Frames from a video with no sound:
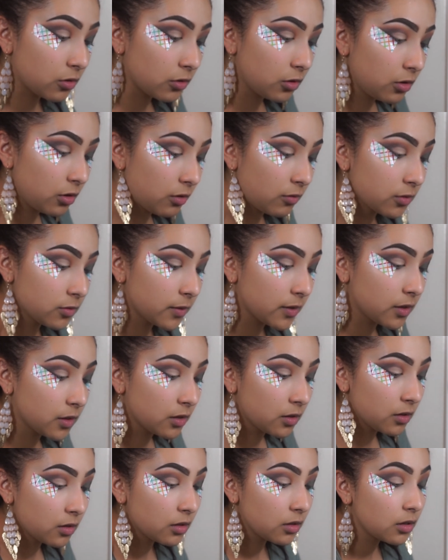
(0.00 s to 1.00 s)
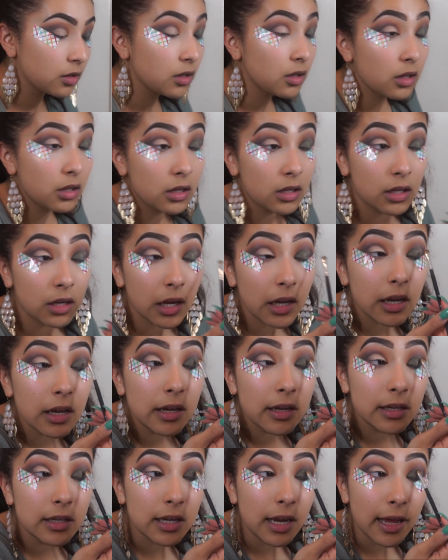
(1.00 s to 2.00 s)
you always want to
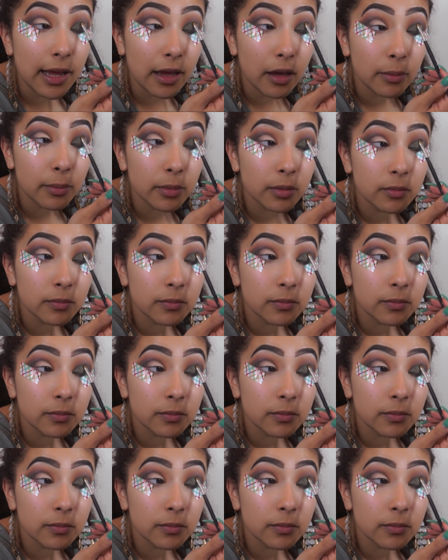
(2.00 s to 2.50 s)
dab.